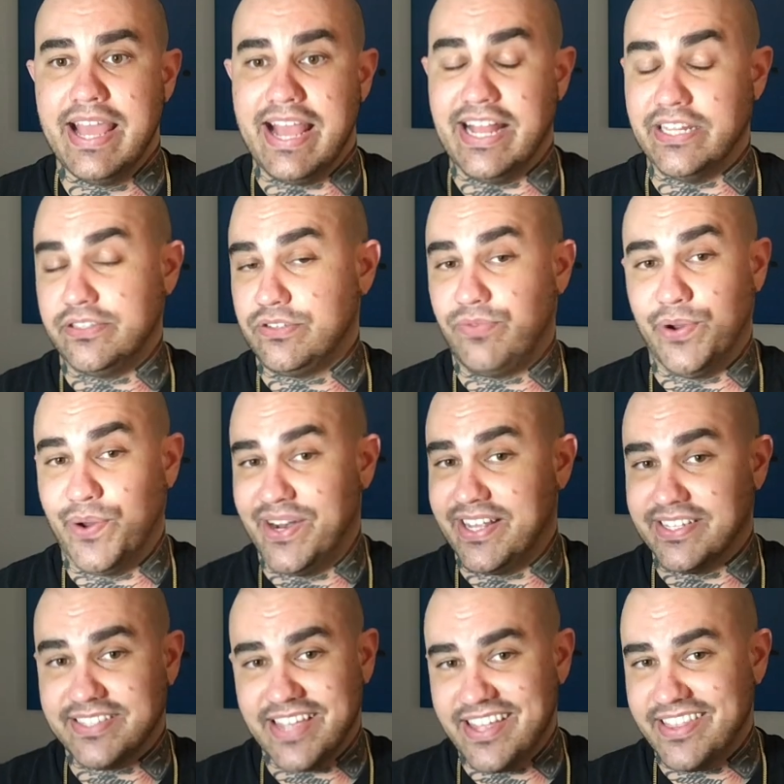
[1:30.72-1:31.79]
it's
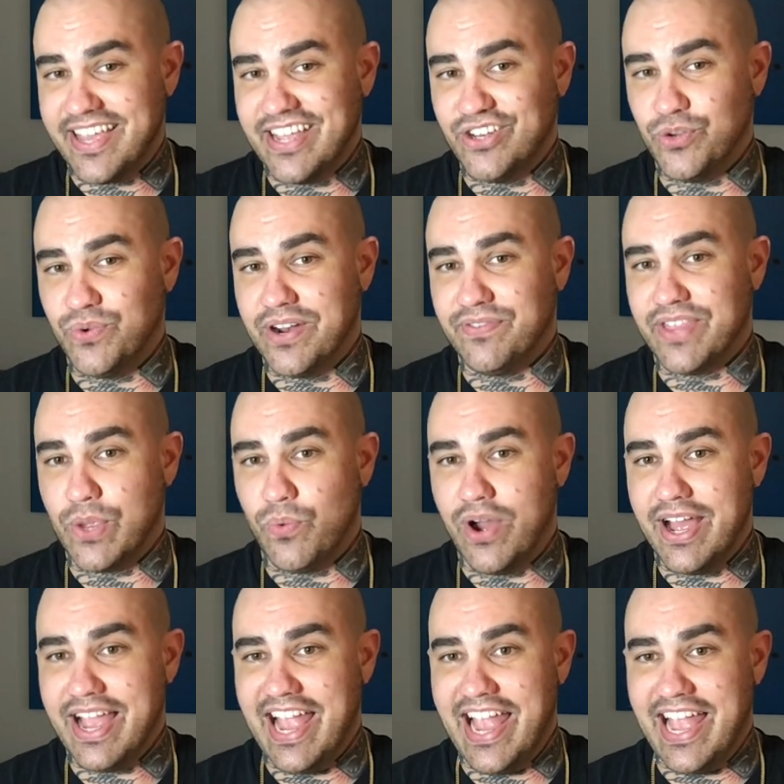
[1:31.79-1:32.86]
Fragrantica site they can do whatever they
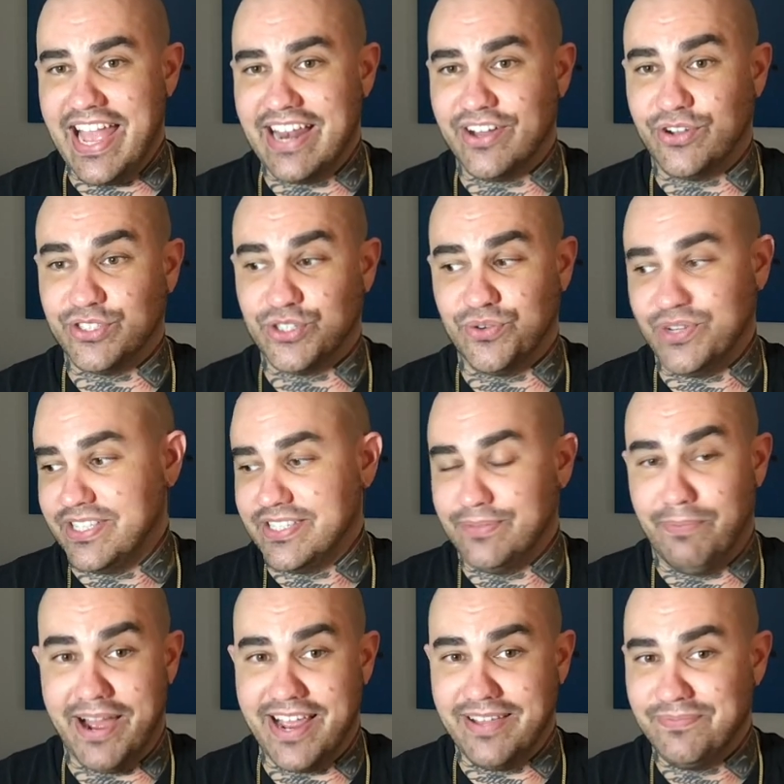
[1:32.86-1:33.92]
want and also it's
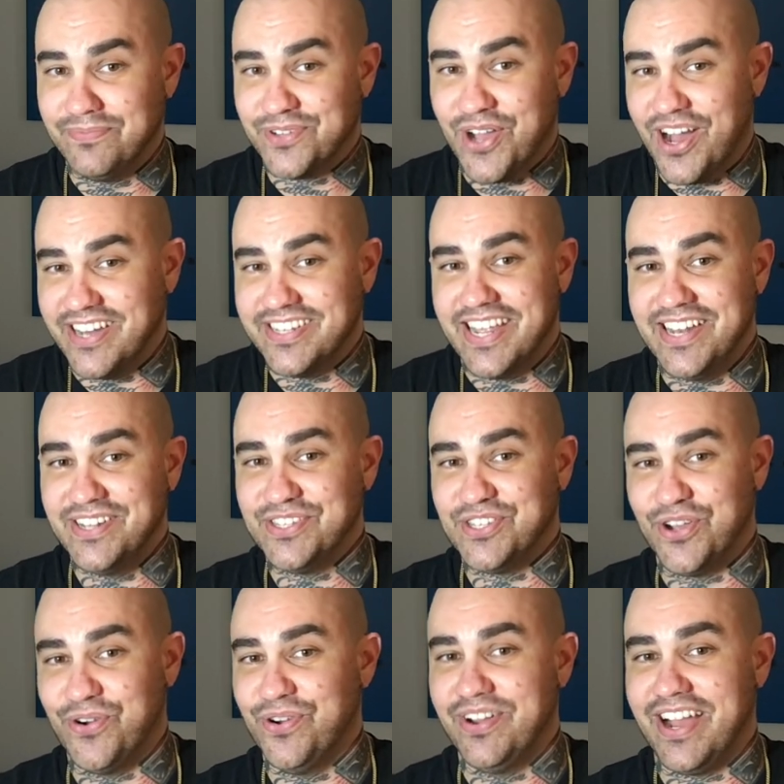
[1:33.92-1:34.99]
my content
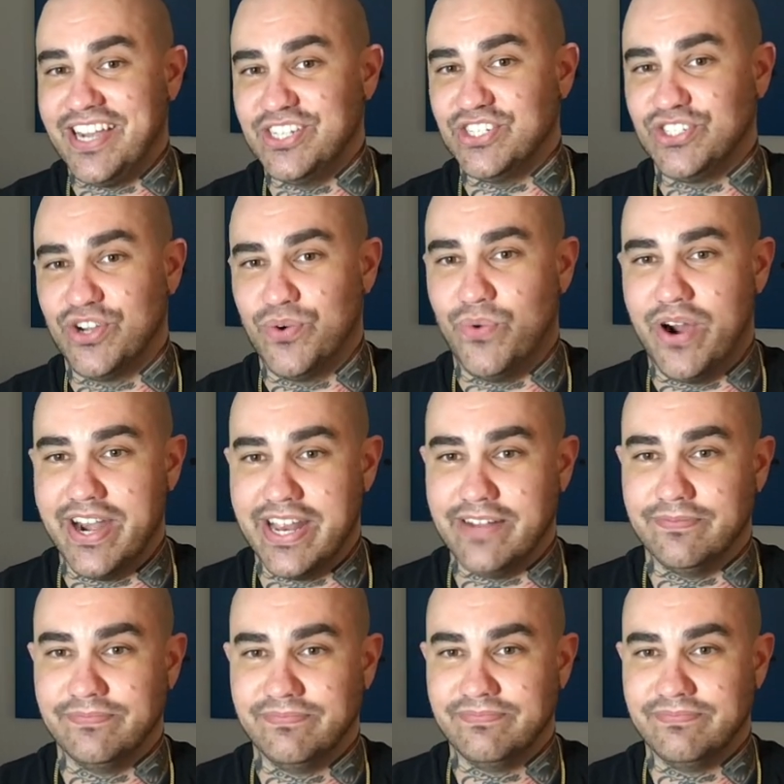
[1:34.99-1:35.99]
so i just don't want it